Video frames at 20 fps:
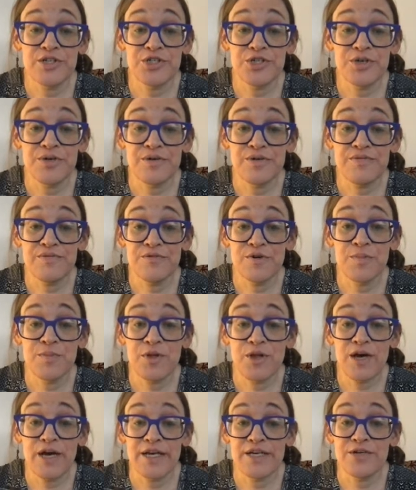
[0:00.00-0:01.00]
Jun
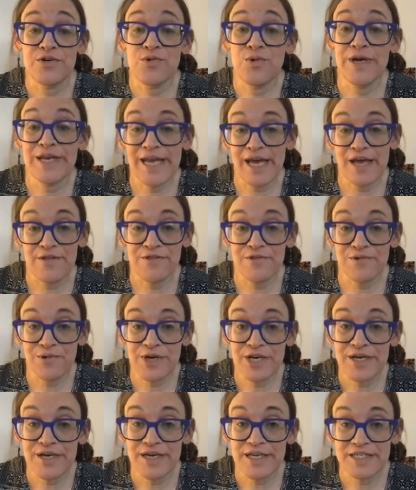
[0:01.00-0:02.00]
replied queen
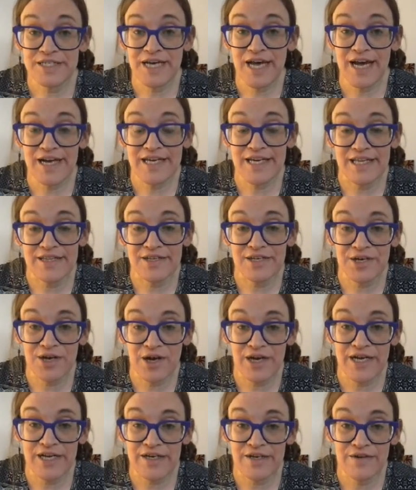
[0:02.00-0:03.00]
a3, attacking the
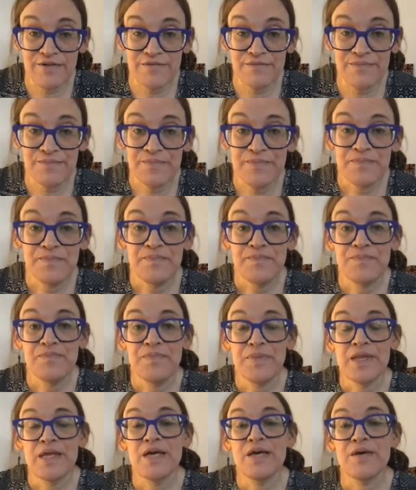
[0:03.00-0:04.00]
knight and
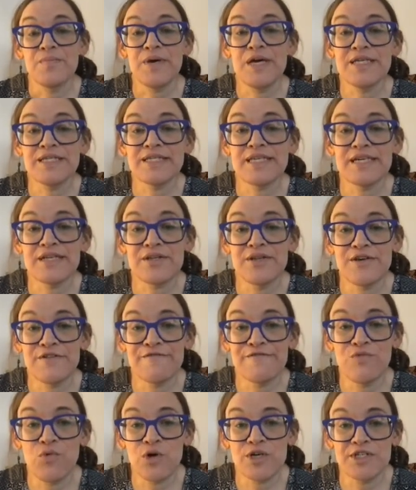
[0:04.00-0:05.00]
basically
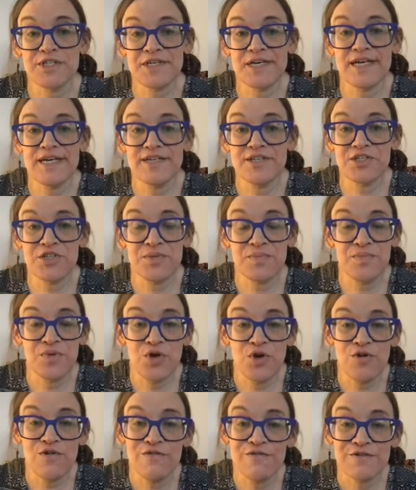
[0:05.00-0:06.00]
forcing it to
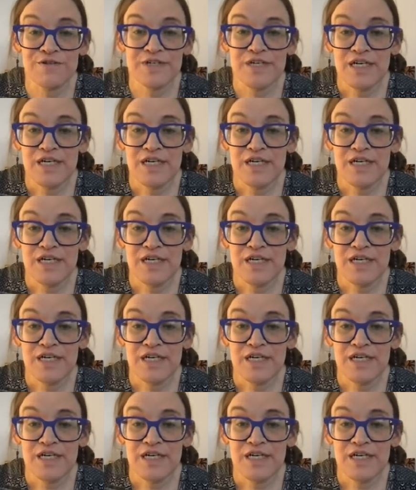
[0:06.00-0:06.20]
move.